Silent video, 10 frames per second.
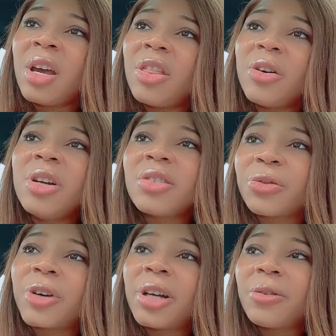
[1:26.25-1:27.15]
there is a
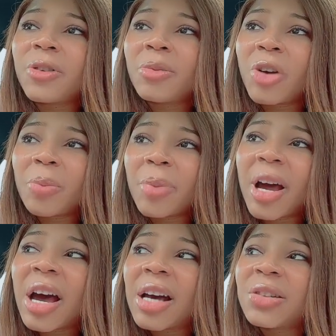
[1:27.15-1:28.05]
friend from your
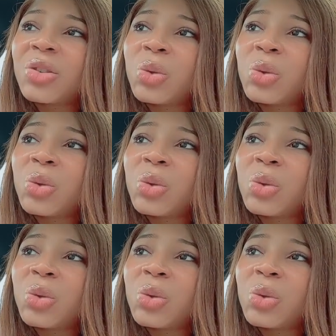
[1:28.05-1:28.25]
past